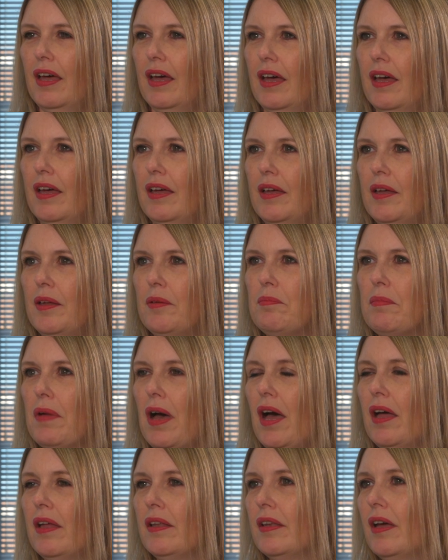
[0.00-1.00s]

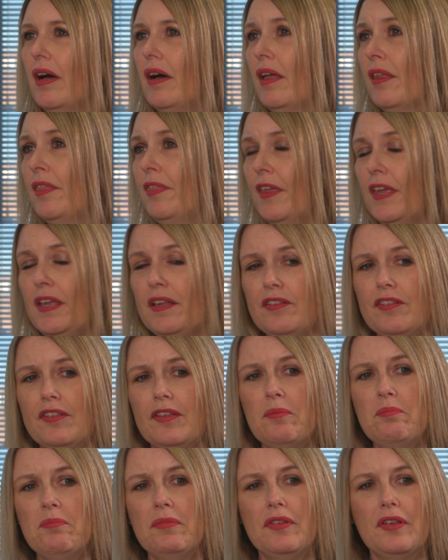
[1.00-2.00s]
I think
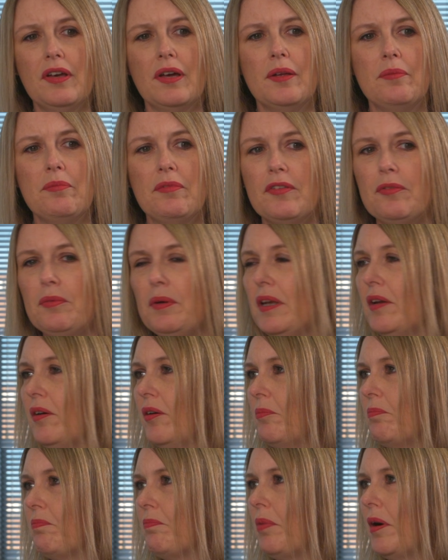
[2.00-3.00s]
sometimes we're
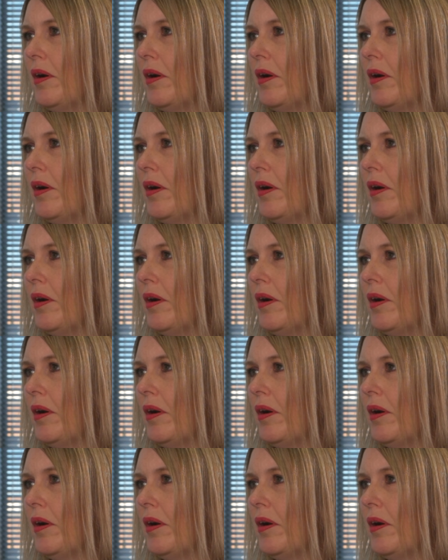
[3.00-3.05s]
not